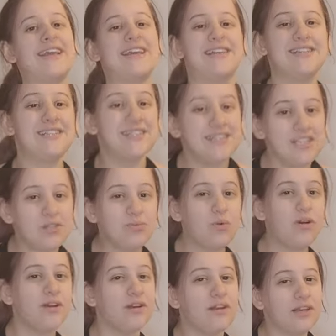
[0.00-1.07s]
into this
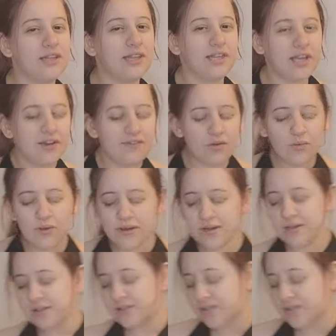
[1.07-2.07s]
one like the other one.